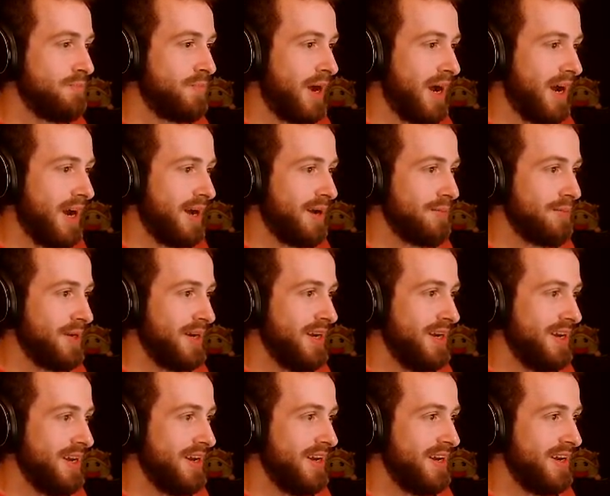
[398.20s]
Bob?
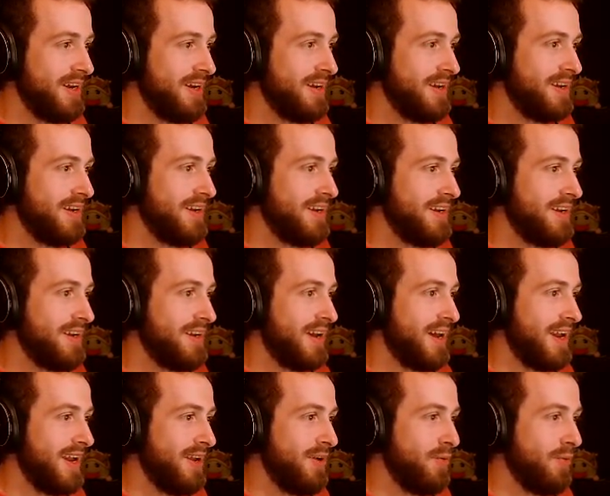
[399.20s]

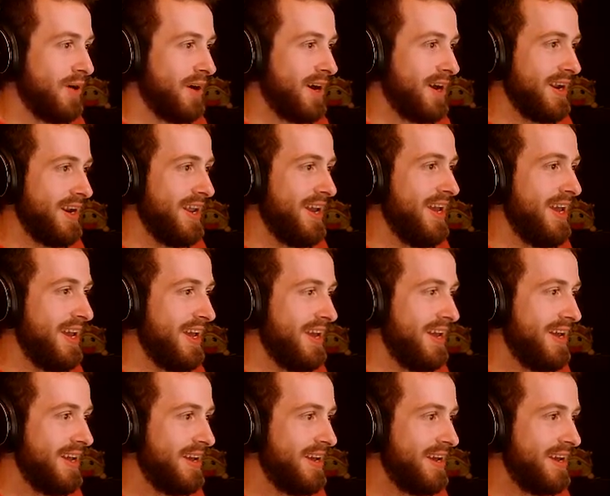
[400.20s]
Anyone?
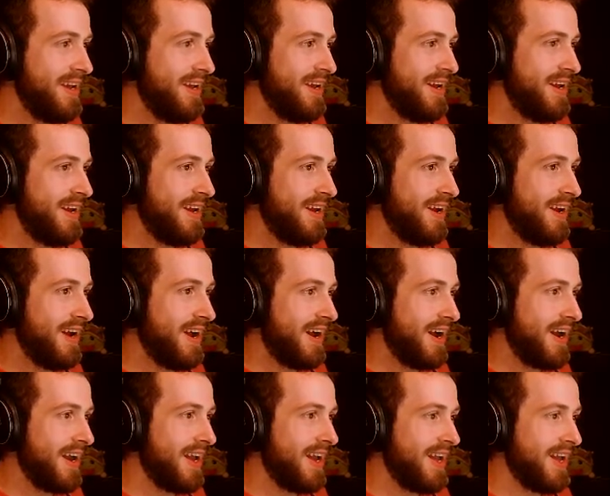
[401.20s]

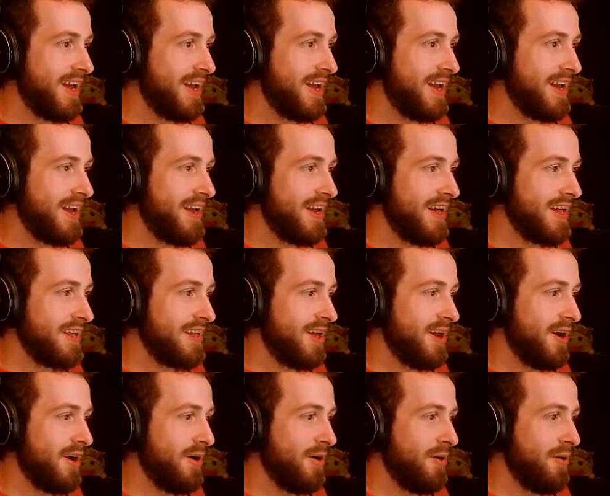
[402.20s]
I,
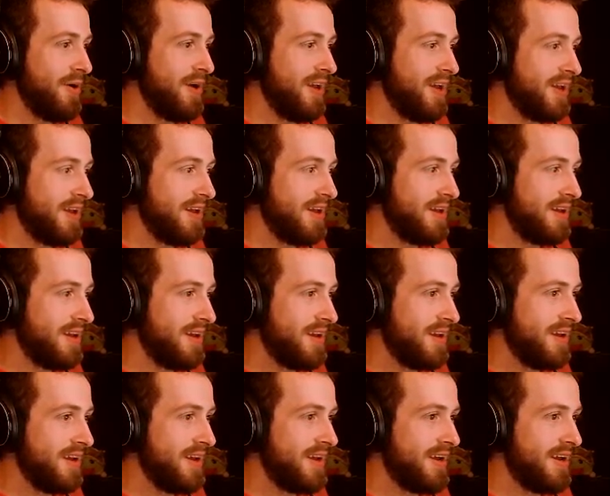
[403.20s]
hello?
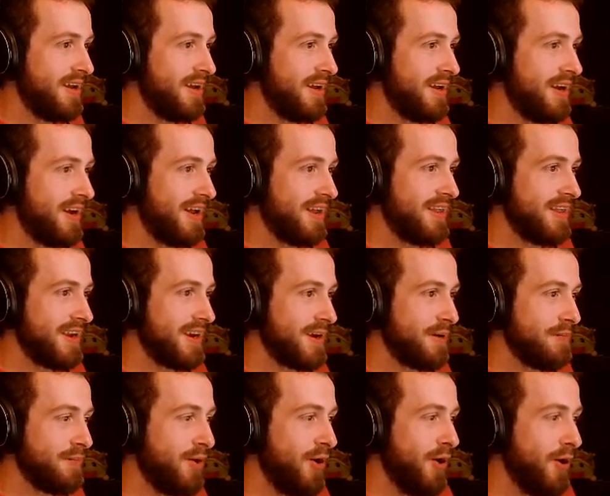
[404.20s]
I think
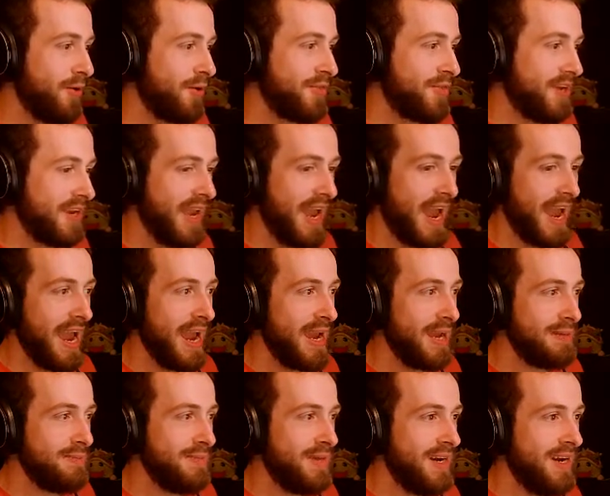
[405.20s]
I broke the
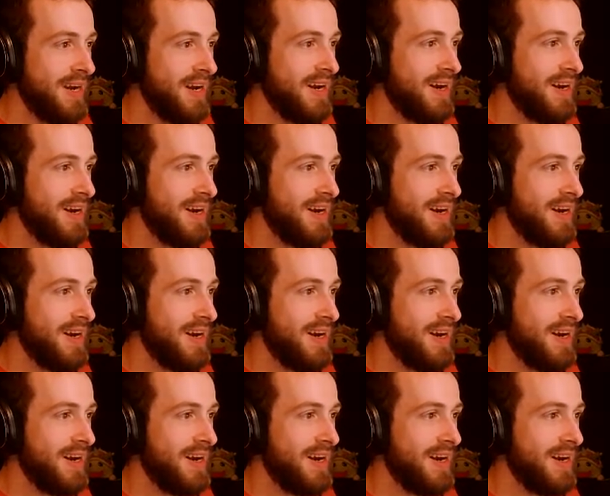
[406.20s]
game.